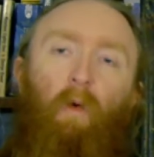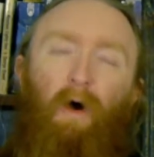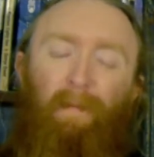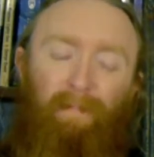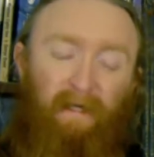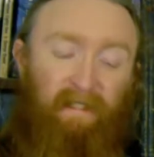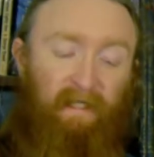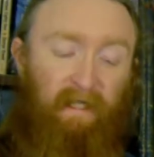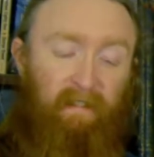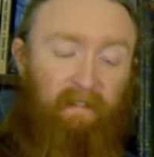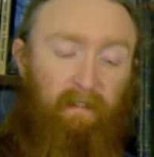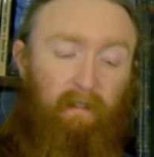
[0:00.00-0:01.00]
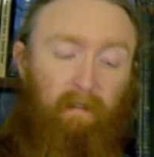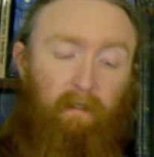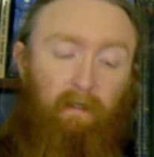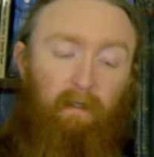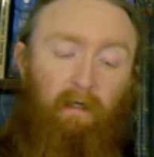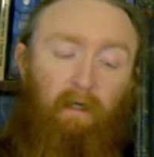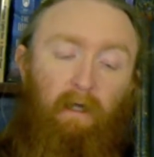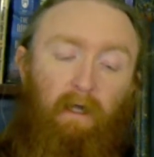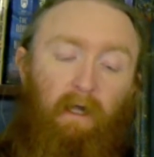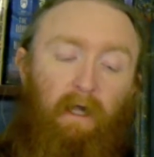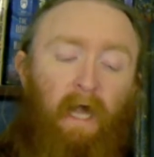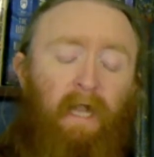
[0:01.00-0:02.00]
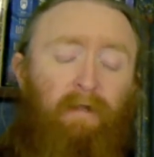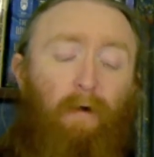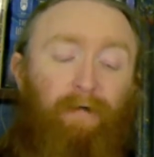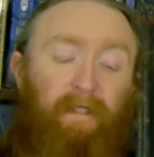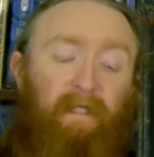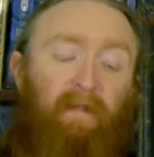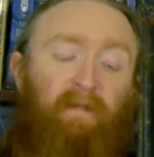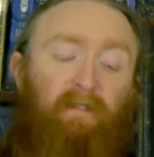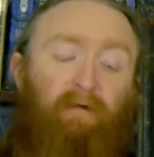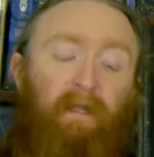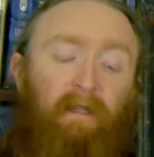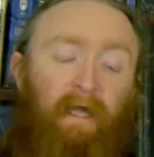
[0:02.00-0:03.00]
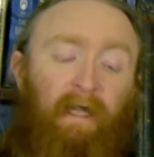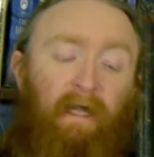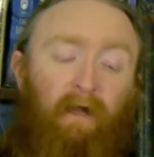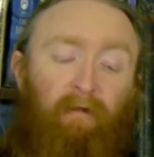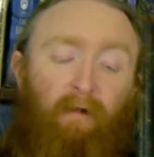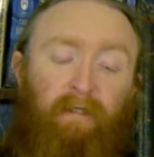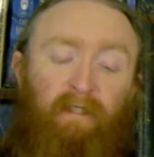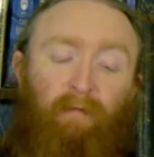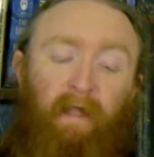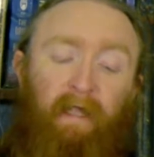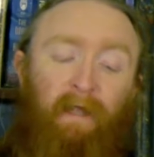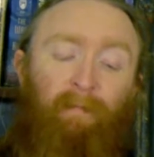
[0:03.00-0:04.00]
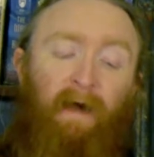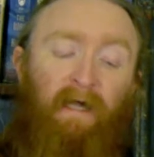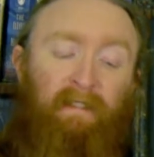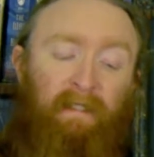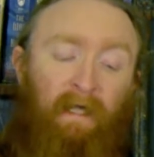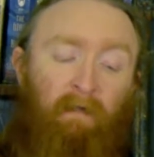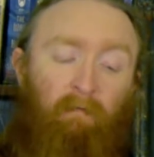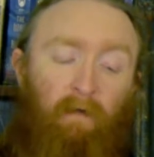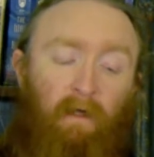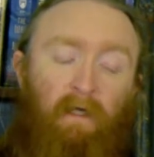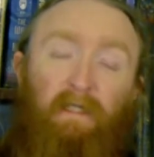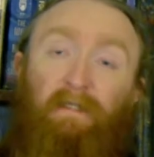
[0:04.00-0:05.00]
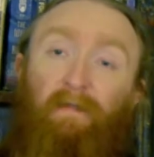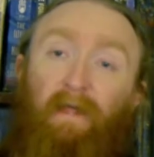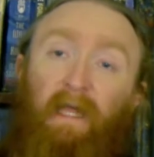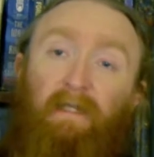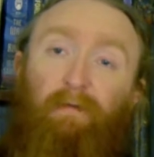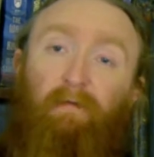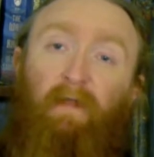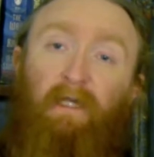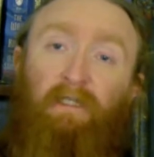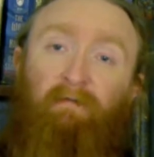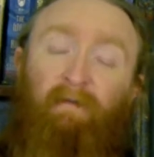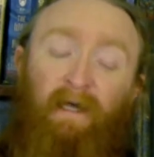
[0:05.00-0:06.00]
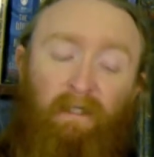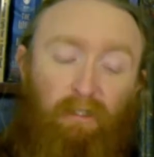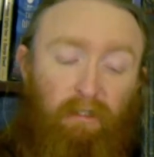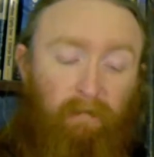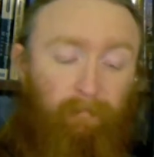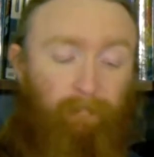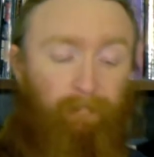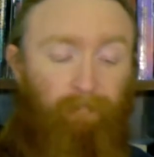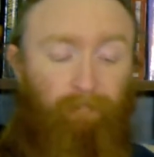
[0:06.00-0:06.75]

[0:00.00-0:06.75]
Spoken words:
"What business?" He nodded, and the street light across the way came back to life, so that his reflection vanished.